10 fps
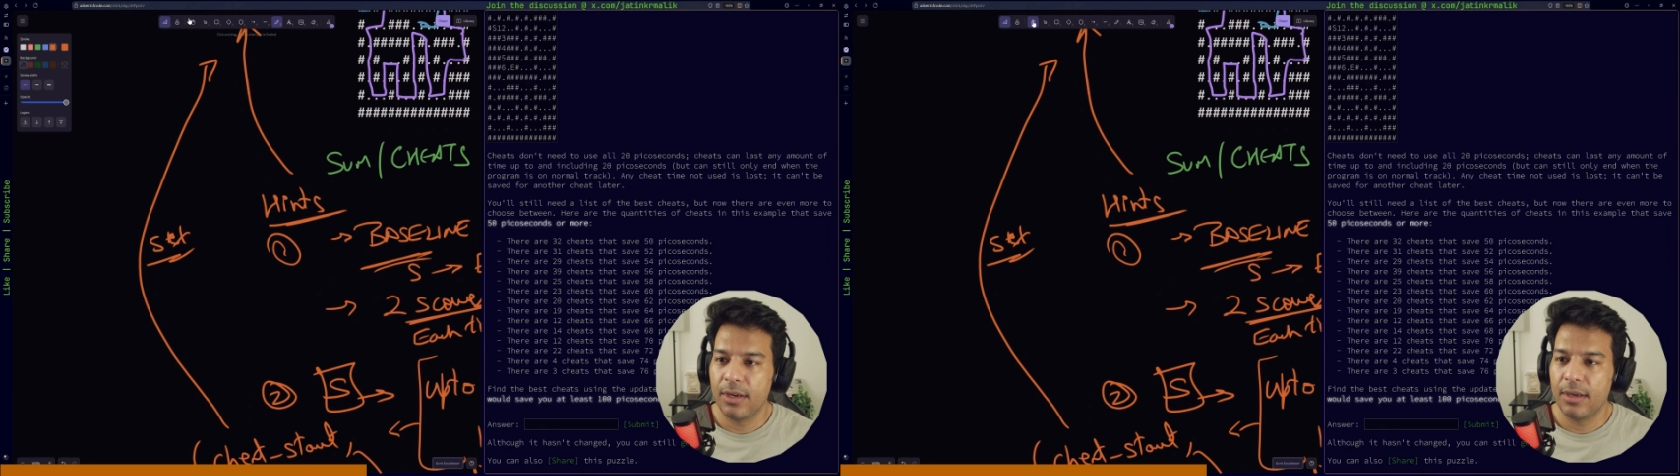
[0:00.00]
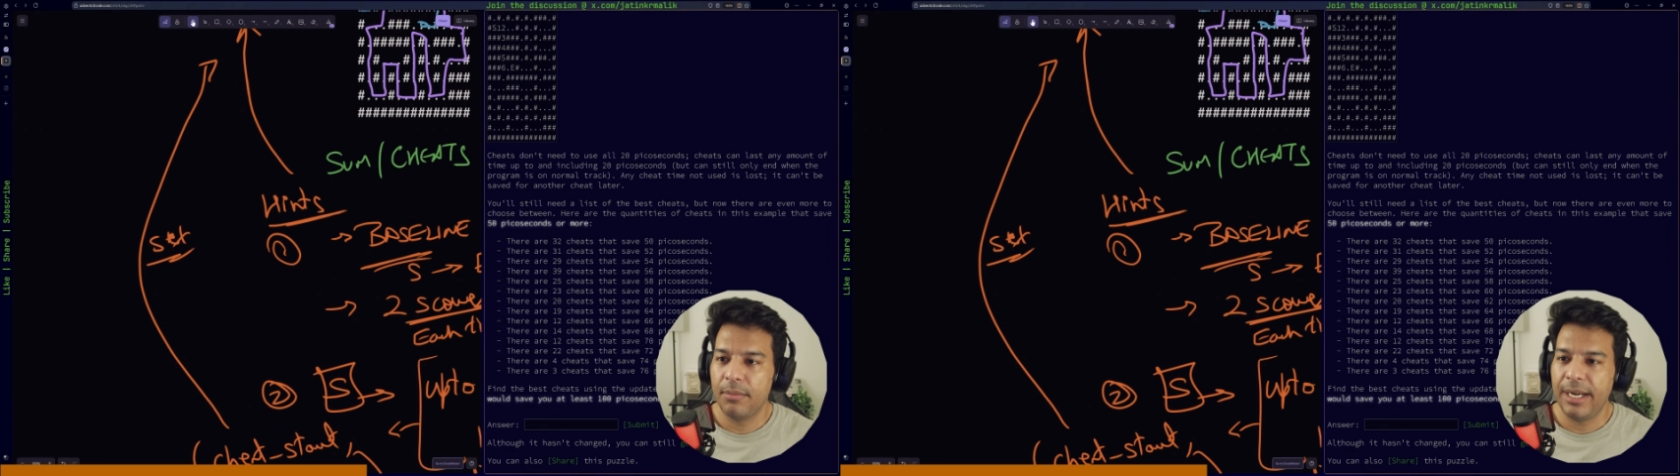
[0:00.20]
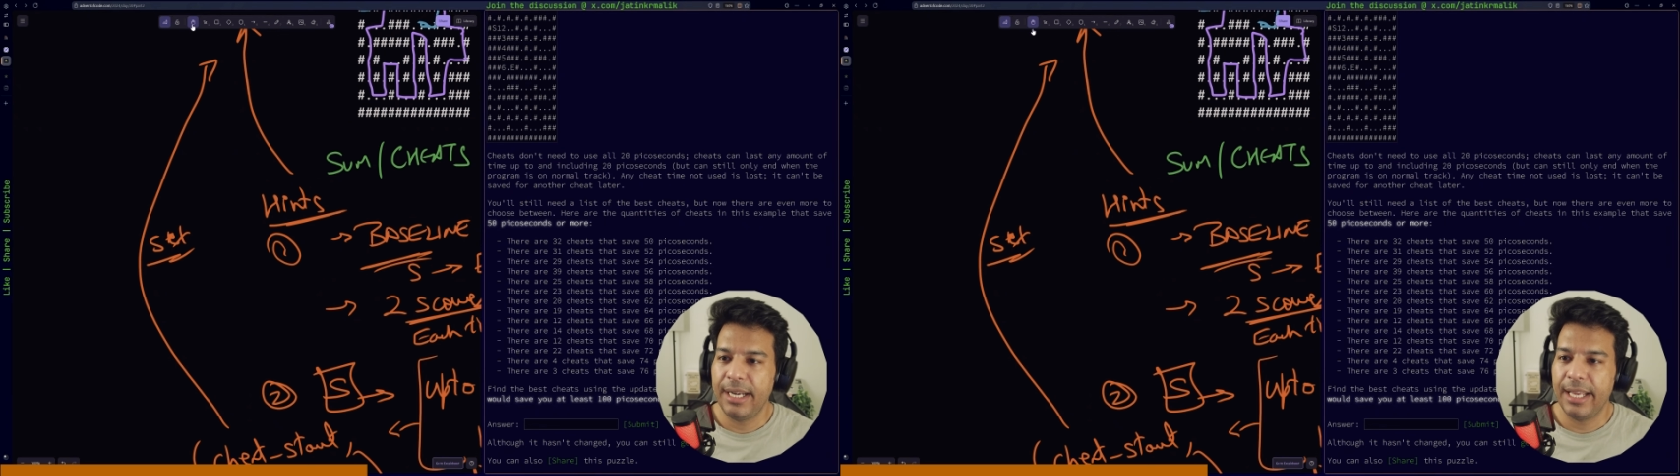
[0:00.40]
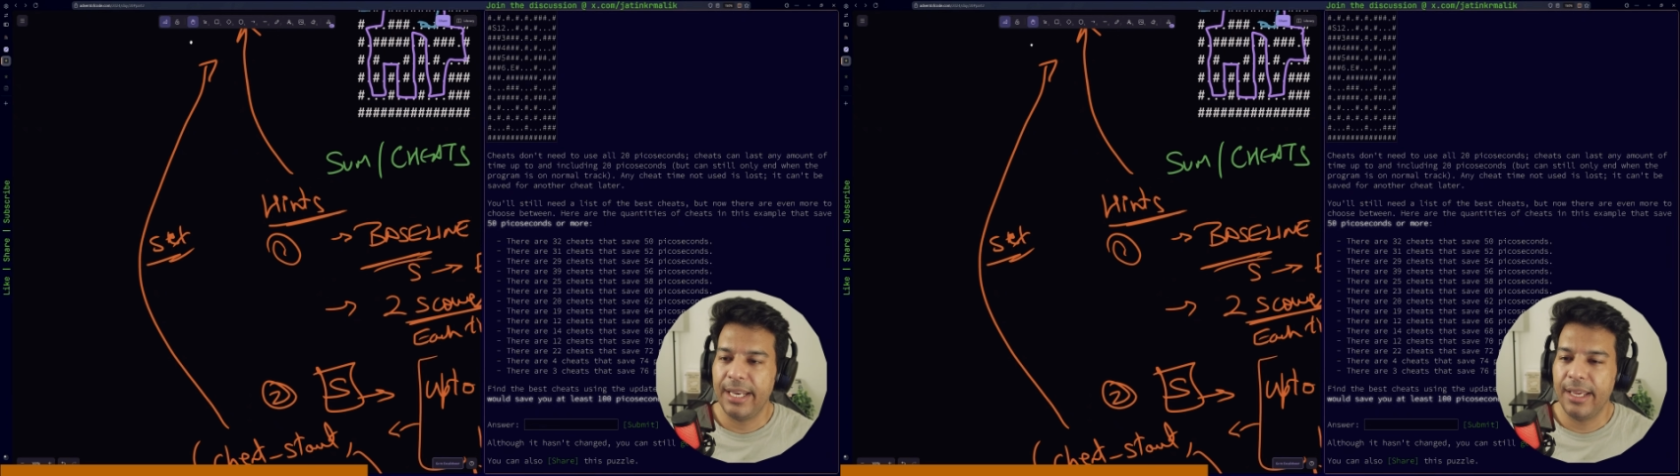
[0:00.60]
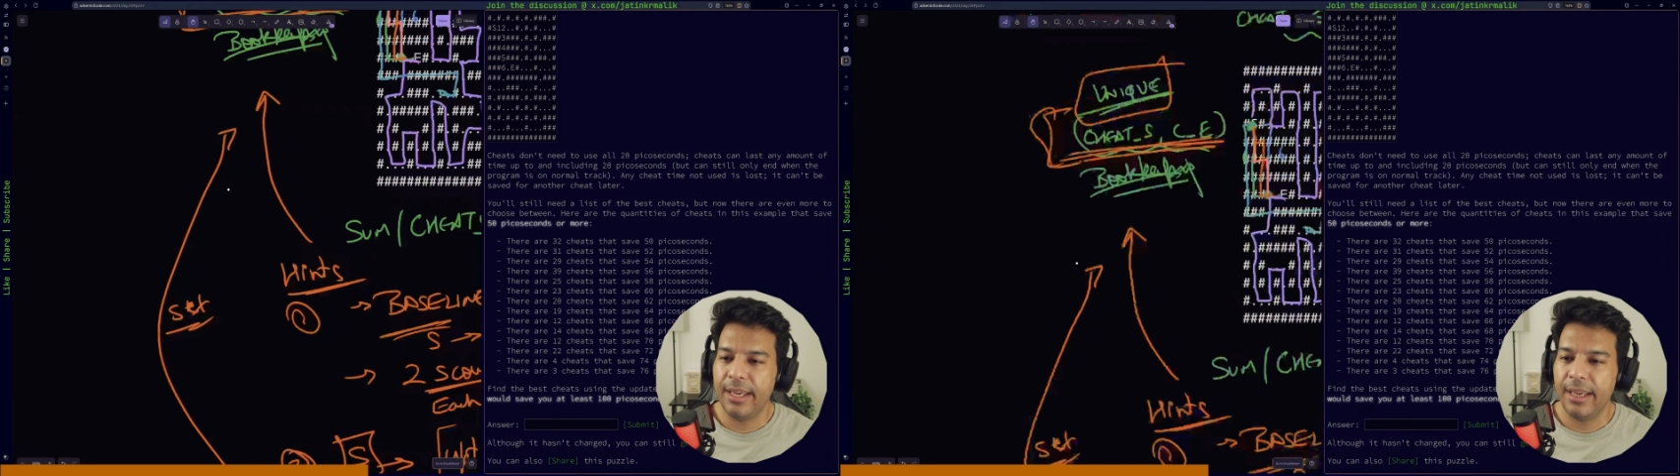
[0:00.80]

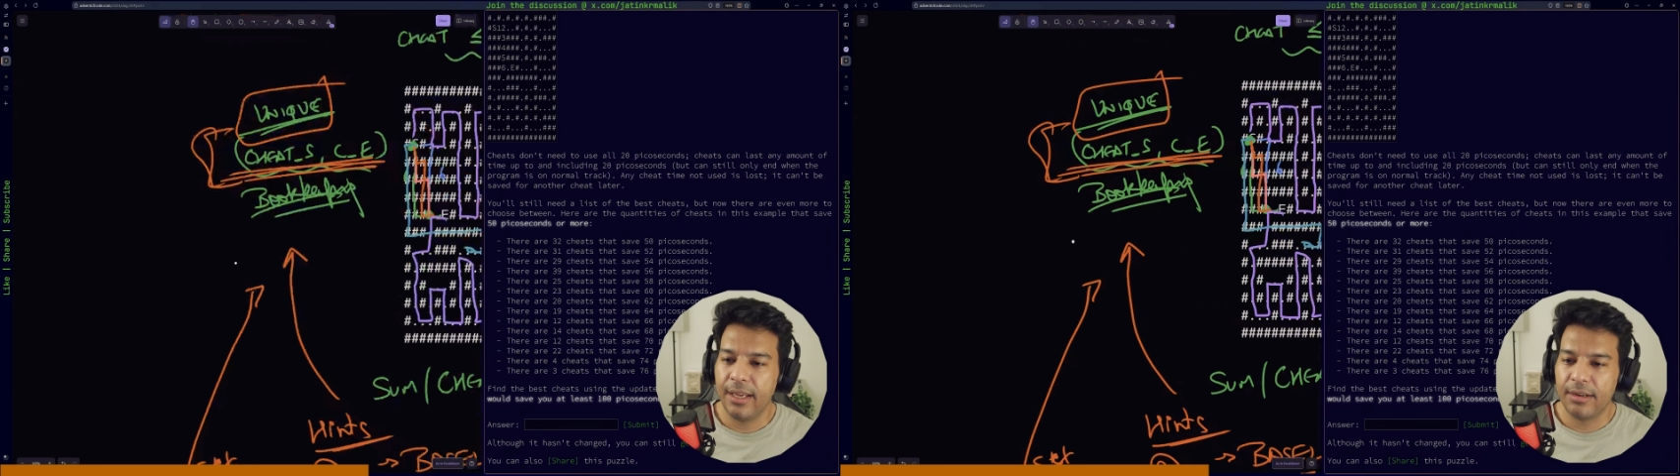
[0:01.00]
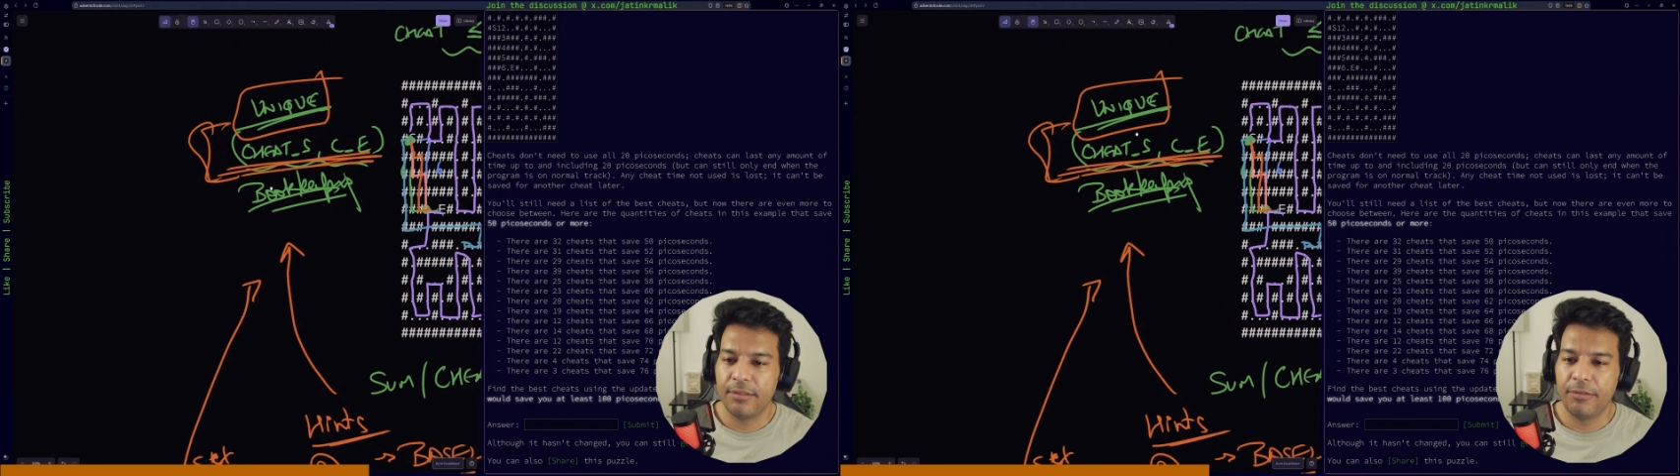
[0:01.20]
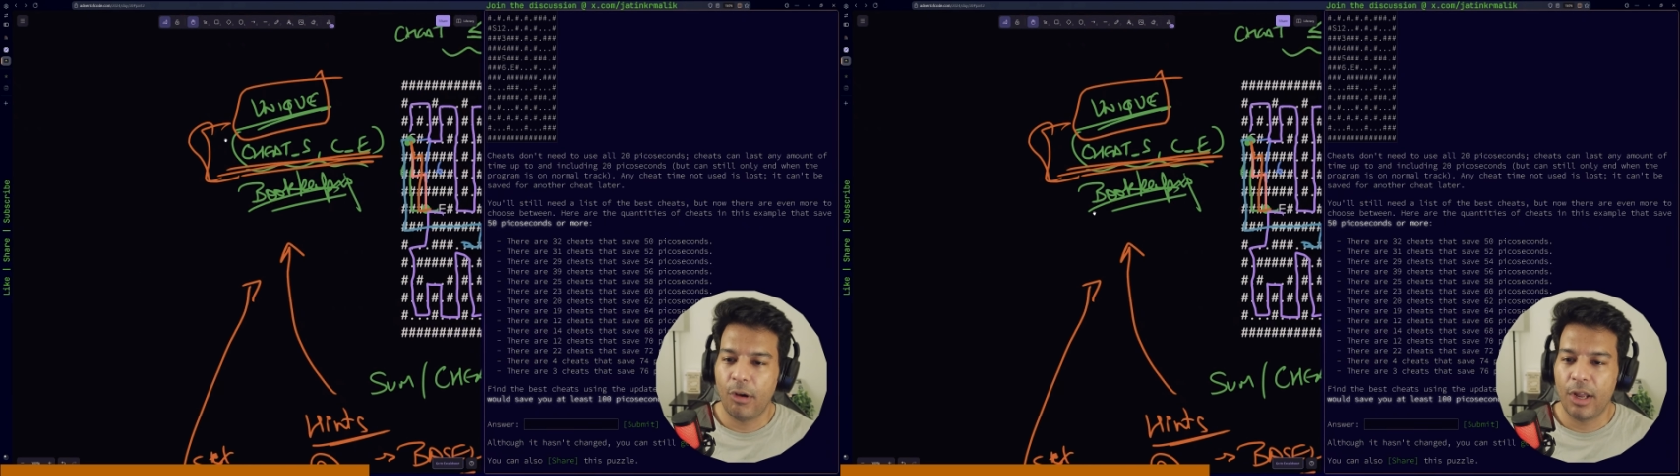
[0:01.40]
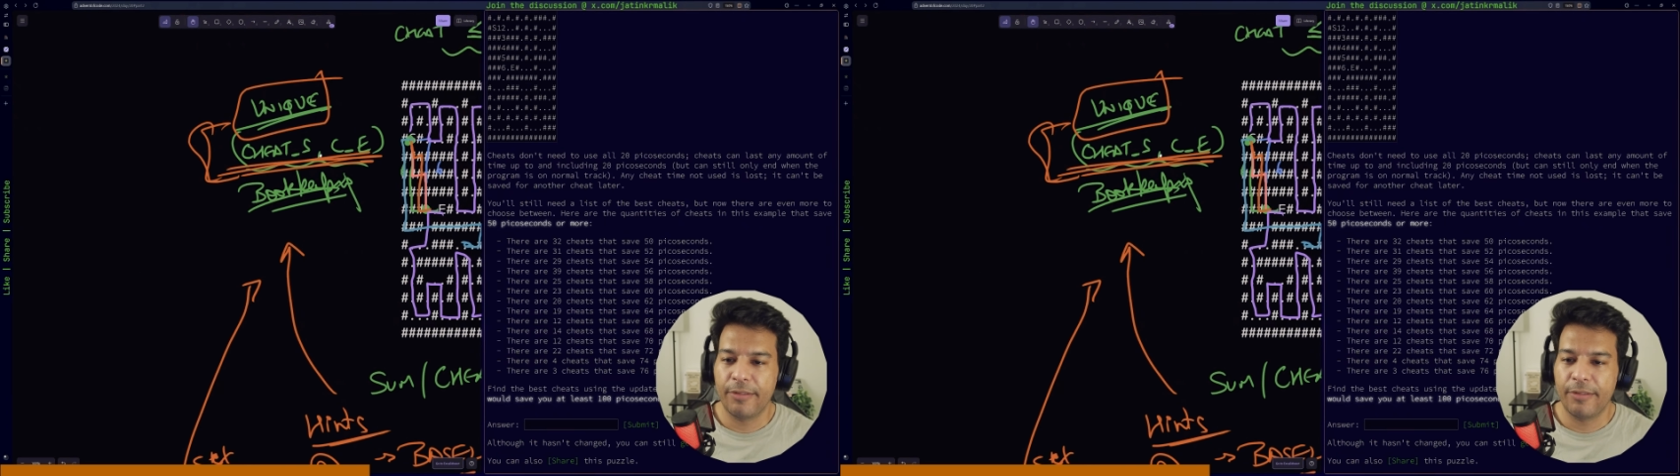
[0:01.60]
maintaining here for